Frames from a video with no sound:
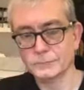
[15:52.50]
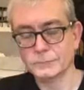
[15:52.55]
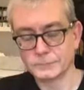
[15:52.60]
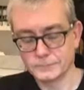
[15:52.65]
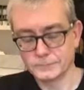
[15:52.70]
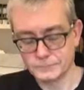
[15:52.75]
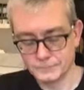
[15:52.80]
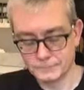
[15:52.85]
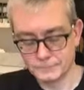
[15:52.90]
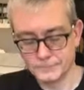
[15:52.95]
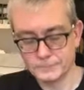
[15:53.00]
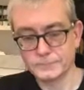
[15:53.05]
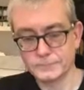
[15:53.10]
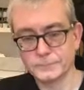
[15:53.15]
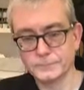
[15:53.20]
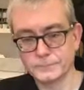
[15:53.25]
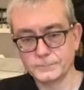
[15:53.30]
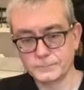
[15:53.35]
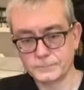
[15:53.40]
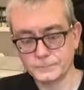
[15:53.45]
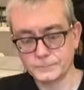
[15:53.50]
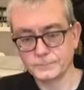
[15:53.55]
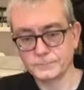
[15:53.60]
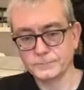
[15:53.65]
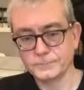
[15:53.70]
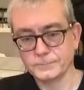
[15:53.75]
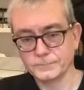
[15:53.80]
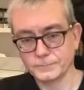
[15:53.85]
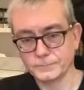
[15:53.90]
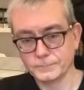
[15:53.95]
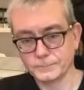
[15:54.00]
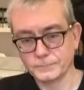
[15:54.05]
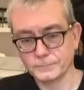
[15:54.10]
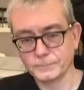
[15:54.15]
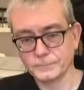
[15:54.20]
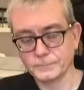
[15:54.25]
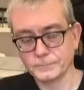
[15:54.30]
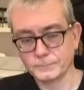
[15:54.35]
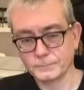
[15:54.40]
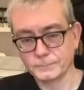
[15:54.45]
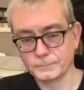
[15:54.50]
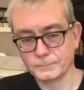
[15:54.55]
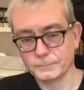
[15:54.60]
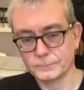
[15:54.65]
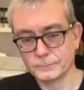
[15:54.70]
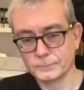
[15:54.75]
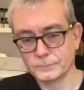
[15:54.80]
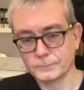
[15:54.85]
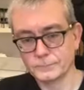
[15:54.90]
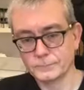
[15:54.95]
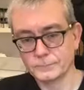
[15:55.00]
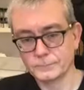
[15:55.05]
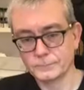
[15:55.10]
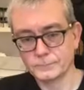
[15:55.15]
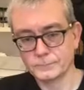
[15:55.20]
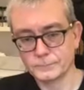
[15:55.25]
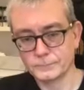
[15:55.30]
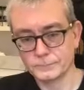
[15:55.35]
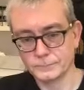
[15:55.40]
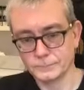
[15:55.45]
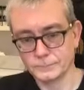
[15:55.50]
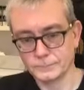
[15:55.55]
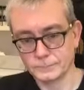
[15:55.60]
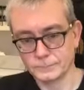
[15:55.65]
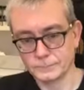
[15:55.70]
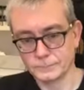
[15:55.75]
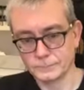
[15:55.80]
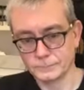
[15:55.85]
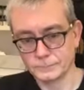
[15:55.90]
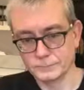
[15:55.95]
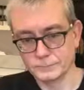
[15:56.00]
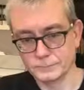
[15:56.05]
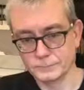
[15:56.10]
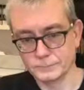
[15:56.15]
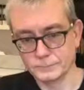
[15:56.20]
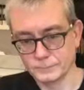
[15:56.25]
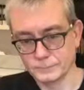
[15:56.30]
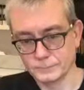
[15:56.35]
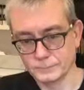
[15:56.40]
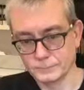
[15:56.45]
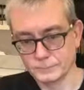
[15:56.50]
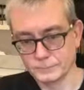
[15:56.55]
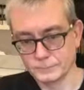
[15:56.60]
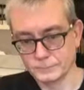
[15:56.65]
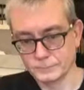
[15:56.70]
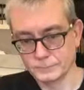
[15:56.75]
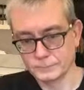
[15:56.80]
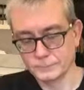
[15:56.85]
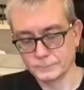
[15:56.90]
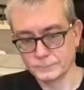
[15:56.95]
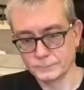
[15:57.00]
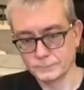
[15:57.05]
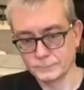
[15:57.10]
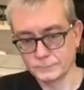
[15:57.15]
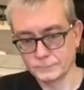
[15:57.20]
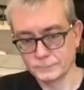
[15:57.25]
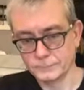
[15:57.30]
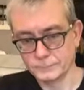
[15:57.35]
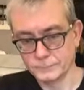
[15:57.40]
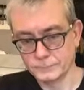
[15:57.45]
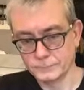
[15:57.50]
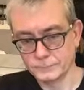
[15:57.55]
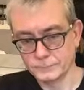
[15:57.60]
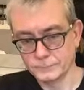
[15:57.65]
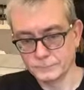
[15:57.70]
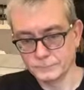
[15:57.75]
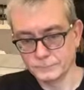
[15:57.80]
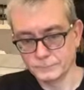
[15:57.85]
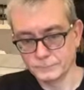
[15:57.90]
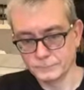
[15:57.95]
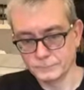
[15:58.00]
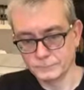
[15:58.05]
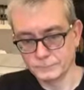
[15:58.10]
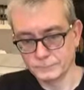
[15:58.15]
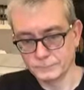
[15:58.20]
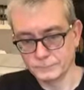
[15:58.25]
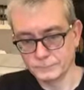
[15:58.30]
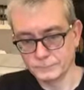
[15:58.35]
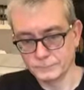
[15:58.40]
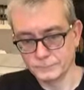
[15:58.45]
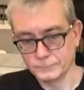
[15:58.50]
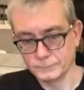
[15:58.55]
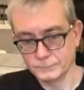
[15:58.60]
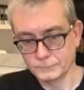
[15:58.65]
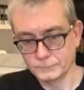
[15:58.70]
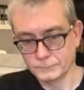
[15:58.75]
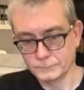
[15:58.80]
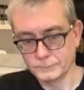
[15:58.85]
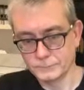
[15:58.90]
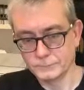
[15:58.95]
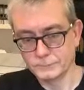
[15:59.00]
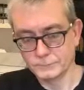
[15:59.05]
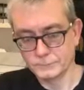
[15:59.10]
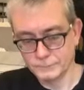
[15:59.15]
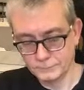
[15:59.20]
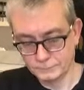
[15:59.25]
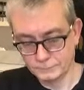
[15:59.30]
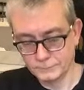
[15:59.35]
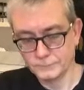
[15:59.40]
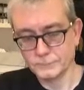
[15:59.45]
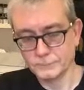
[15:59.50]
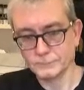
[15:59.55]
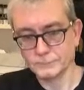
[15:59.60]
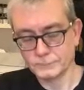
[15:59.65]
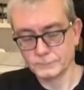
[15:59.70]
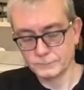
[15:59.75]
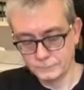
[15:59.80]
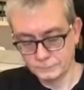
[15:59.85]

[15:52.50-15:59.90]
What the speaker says: This person isn't speaking.